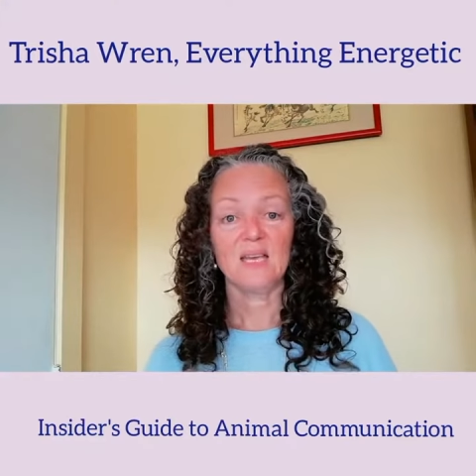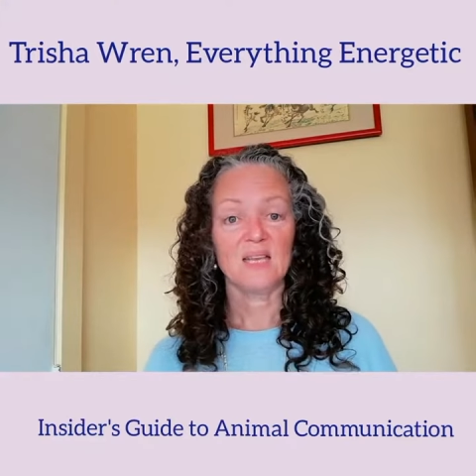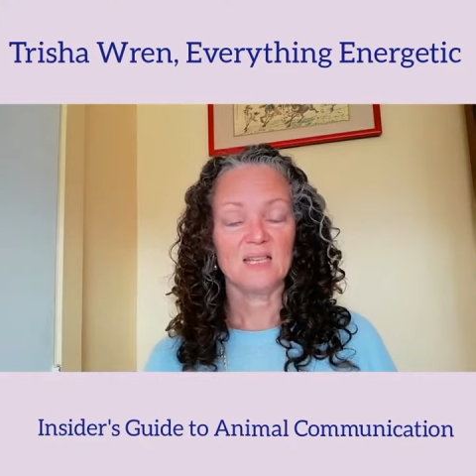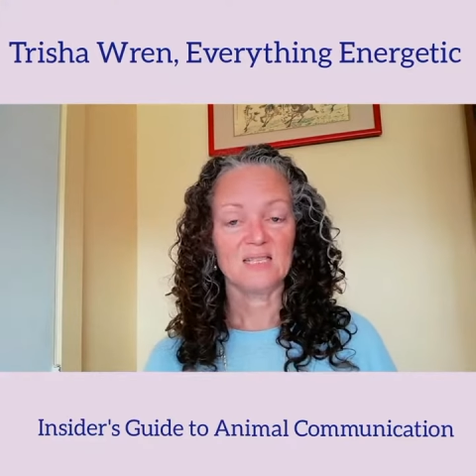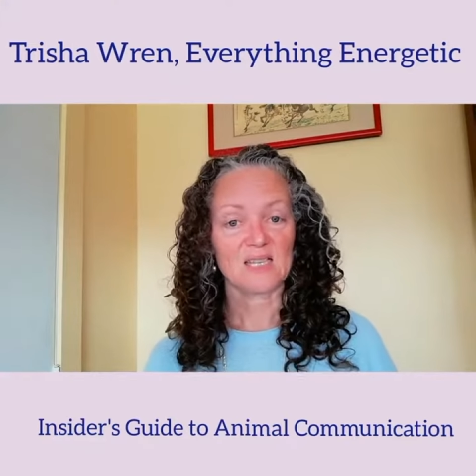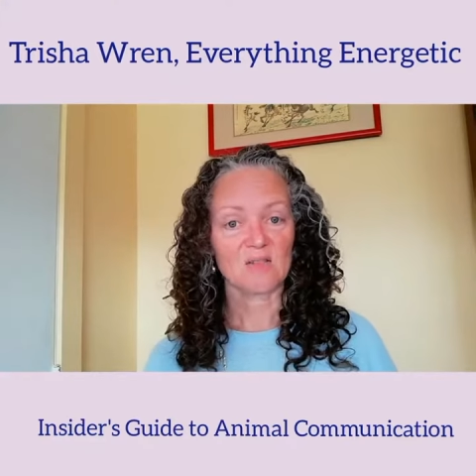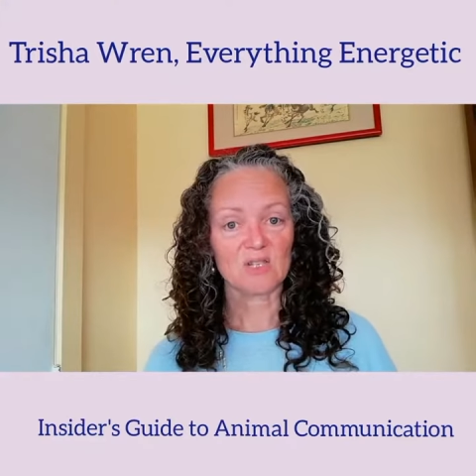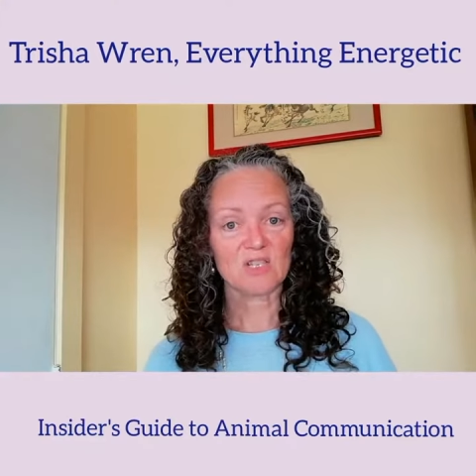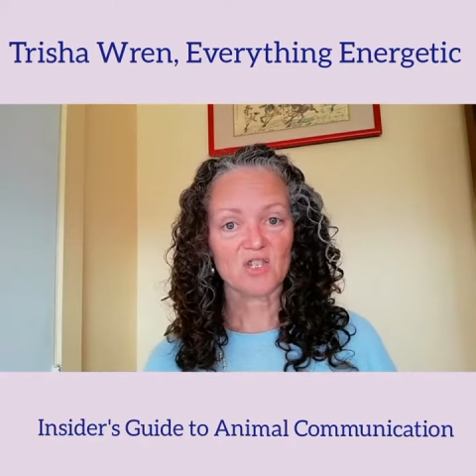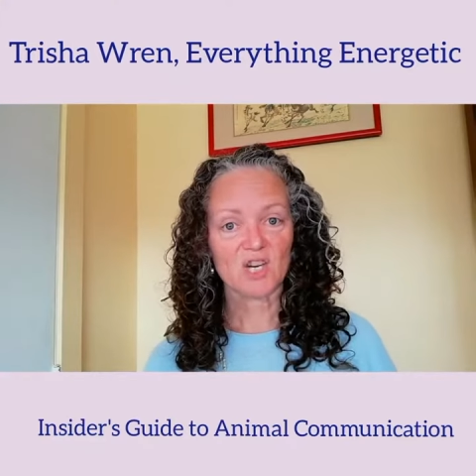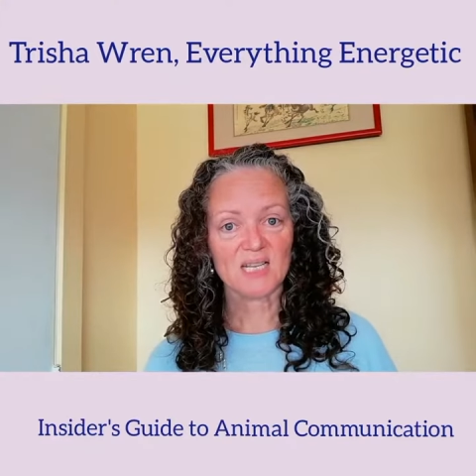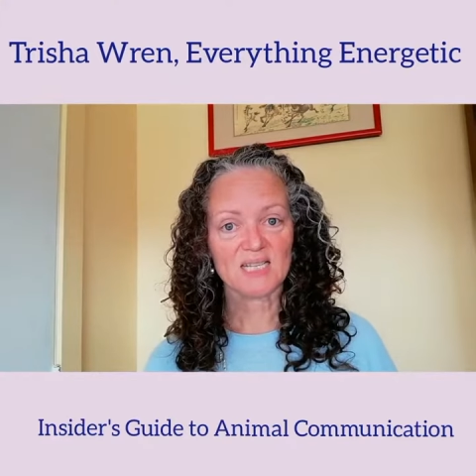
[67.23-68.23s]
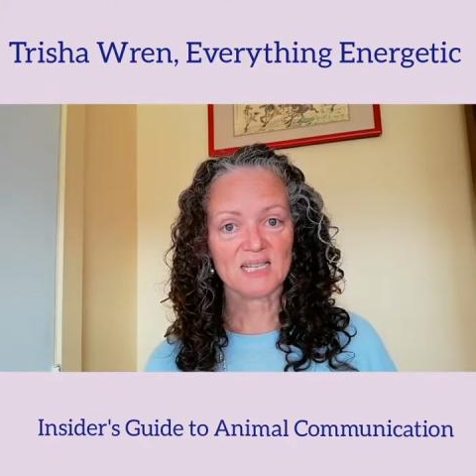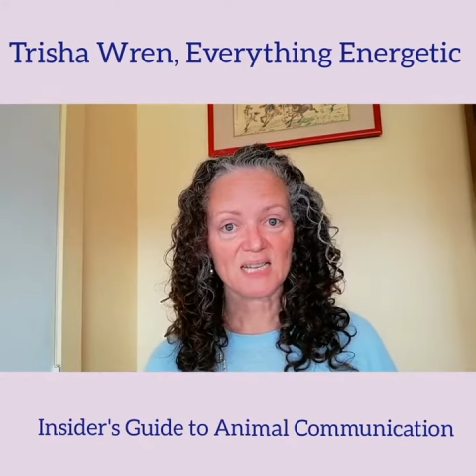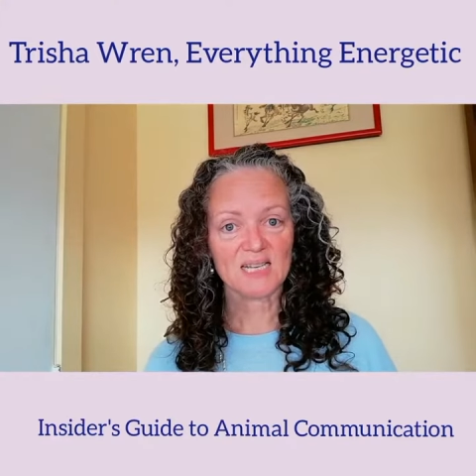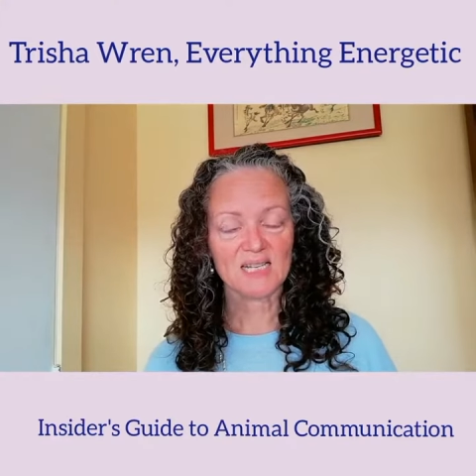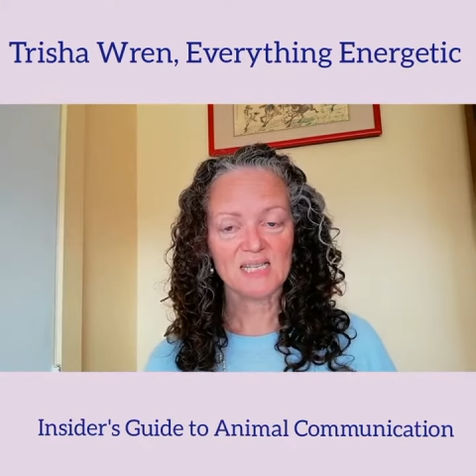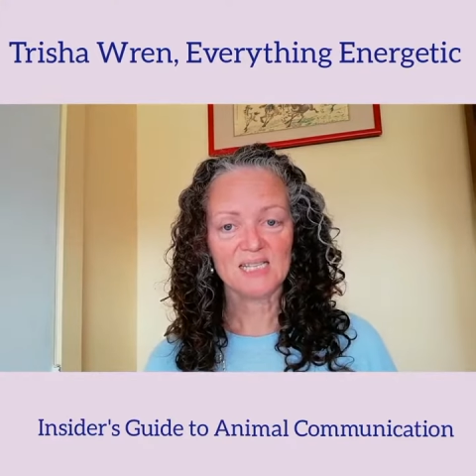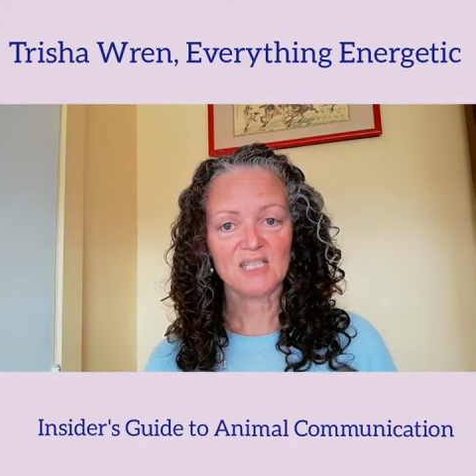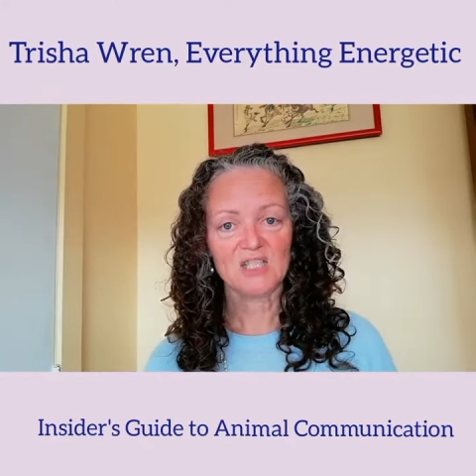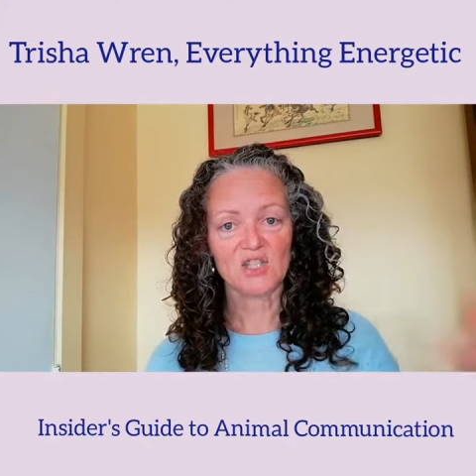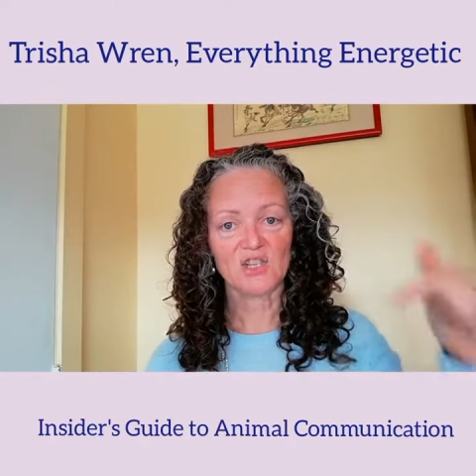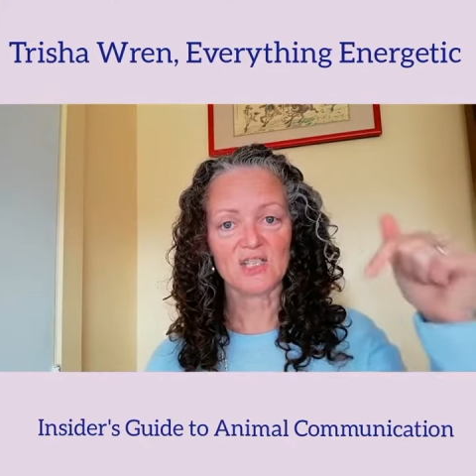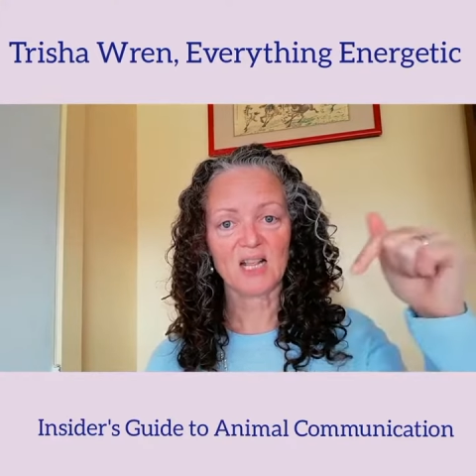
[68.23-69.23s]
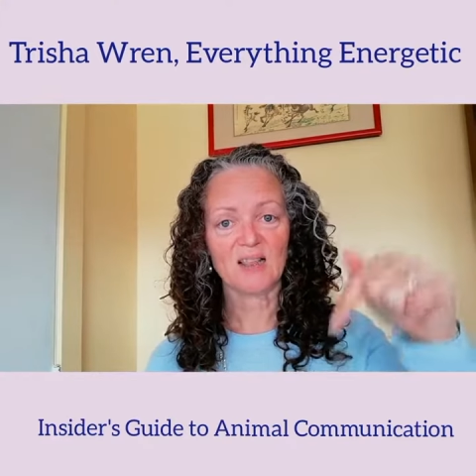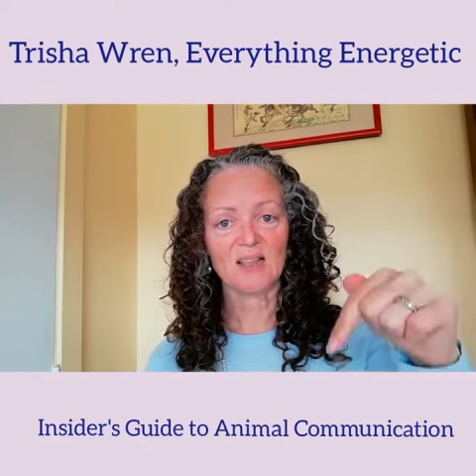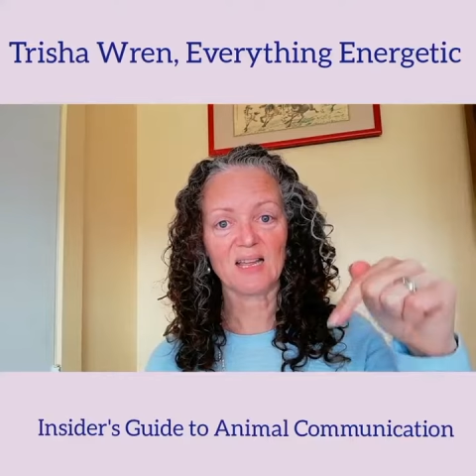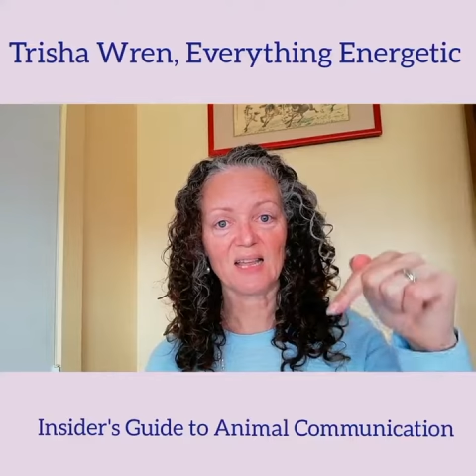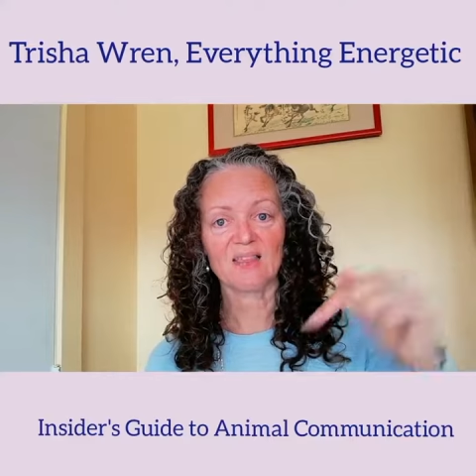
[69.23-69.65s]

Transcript: Sound interesting? Just click